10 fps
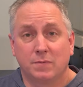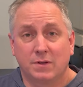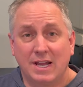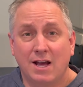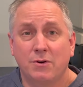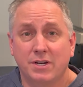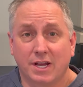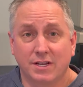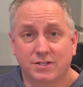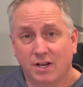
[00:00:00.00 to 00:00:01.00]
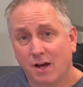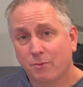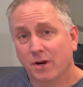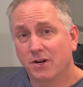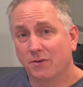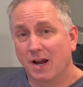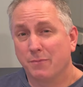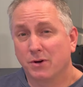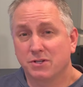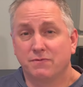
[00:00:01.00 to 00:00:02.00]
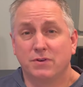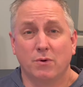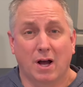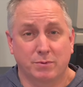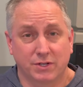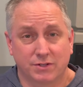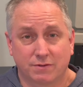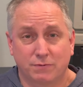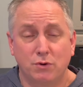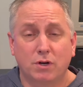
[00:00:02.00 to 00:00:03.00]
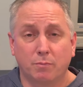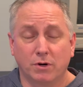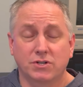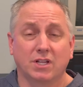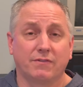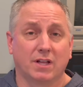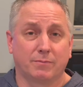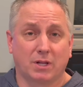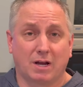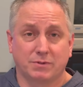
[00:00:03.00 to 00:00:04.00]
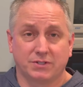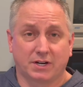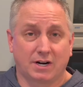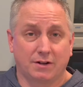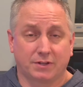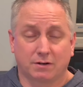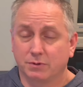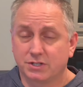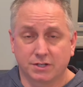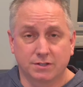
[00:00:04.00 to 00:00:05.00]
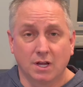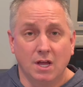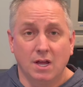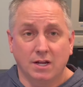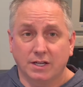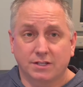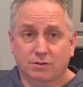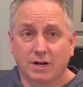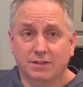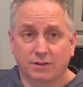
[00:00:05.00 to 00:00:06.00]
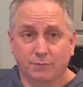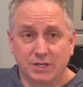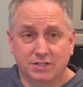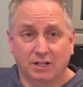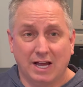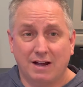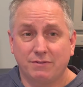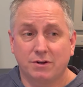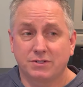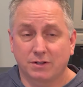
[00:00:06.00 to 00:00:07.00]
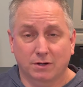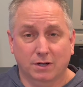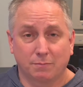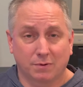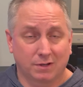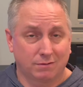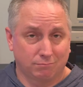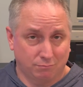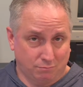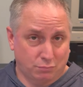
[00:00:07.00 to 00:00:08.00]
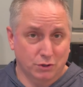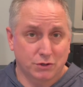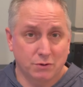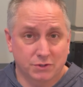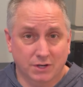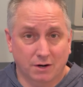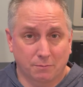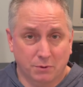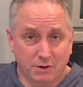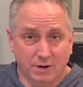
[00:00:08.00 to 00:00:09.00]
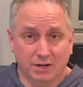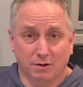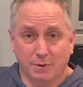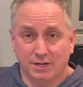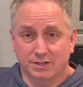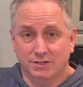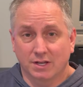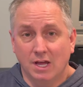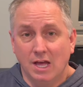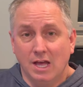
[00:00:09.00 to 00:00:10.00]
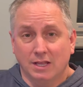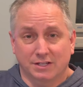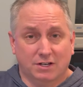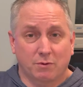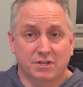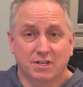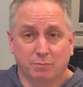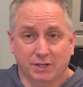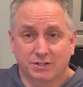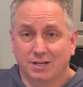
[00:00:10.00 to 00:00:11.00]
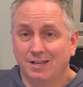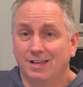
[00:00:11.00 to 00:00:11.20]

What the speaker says: Nowadays, to upgrade your RAM, there's a few options, few commercially available options that are out there, it's great that we still have those and they're produced on a pretty regular basis. Let's start with the simplest.